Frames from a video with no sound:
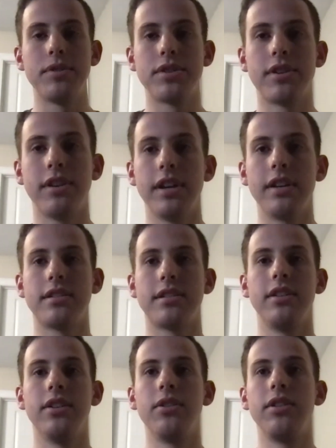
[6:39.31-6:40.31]
I'm just
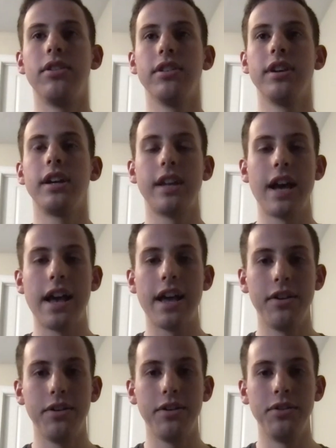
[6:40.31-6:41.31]
curious, you know, you're a
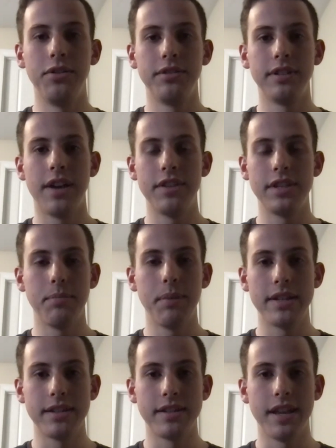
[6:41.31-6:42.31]
guy who obviously
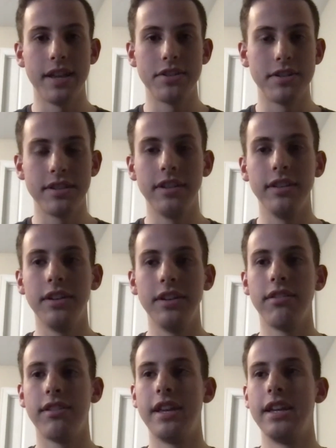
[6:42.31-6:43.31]
pays attention to the little
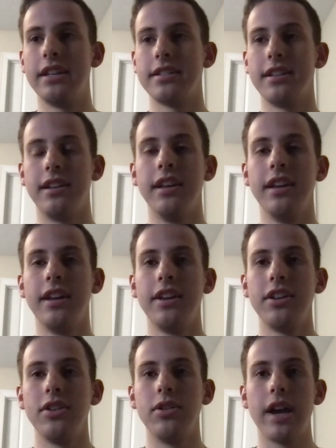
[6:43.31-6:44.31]
things, and
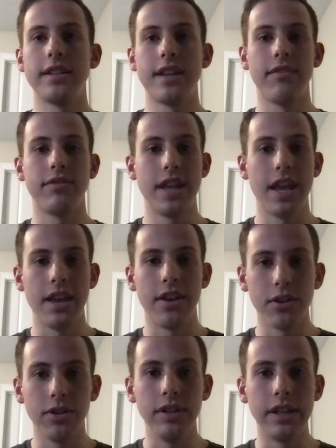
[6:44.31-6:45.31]
you guys have ten
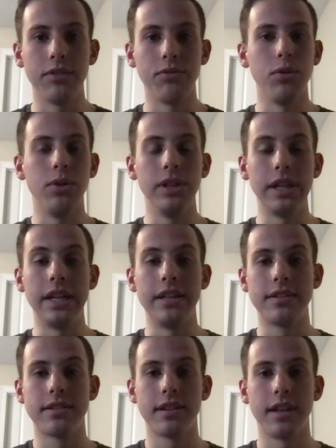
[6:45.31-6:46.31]
early
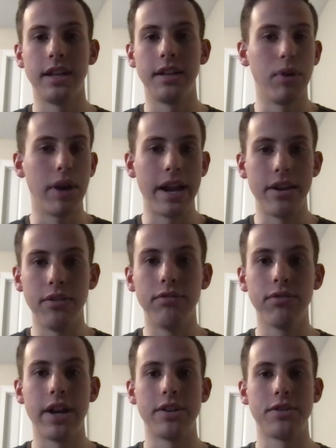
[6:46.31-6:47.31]
enrollees, uh, brand new
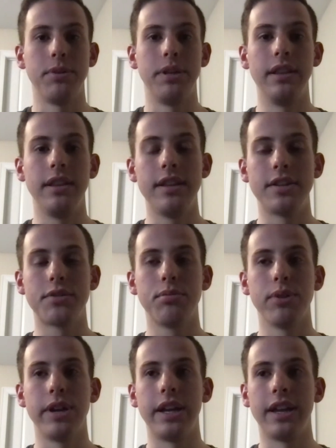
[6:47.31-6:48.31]
freshmen this
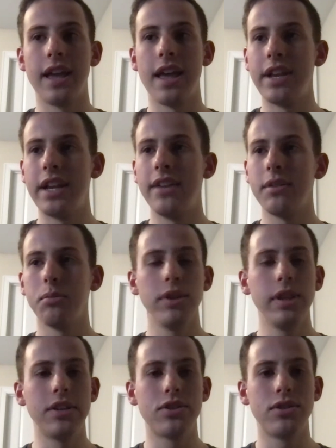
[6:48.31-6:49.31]
spring. Have any of them
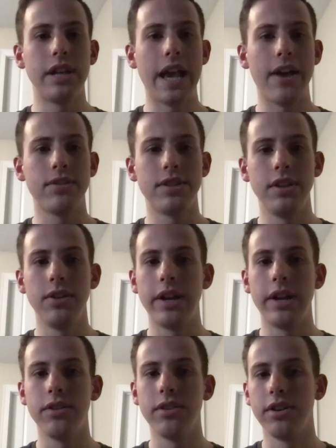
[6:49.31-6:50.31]
really stood out to you? I
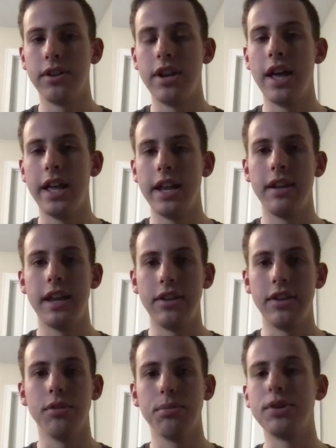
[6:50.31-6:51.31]
know there are none
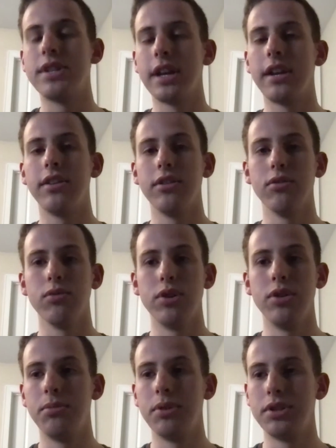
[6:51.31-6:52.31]
in your particular
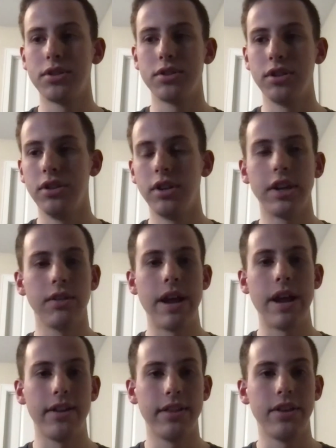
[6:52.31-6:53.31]
room, but just looking
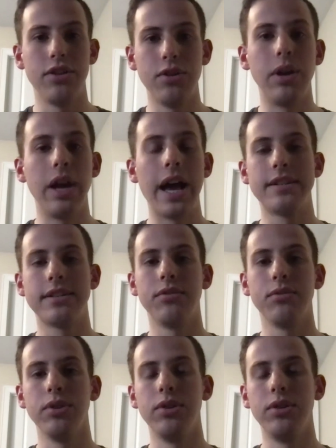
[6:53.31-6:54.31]
around at the new guys in
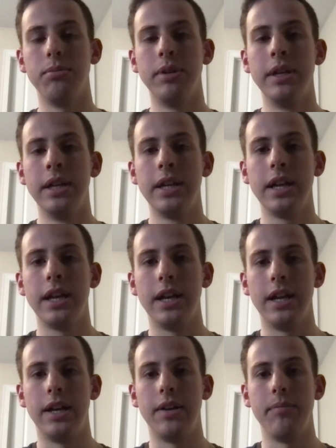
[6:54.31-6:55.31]
the room
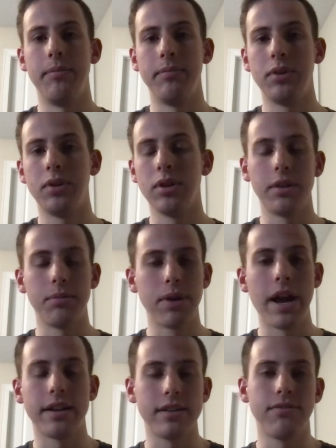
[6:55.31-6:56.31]
um, or on the
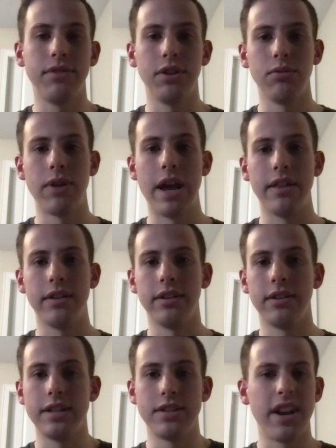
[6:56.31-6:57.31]
practice field,
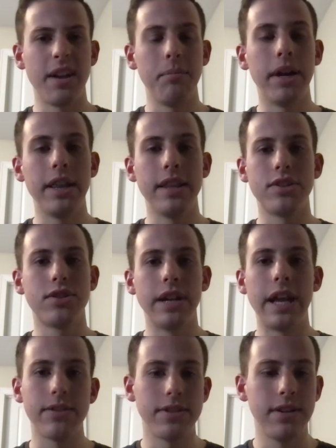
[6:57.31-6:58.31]
rather, is there anybody that
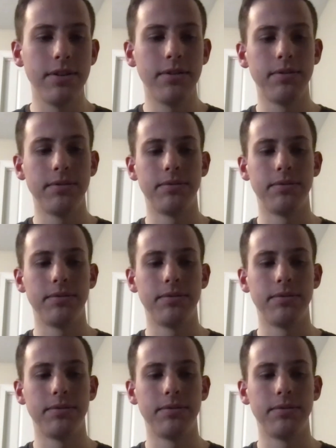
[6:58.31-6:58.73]
stood out to you?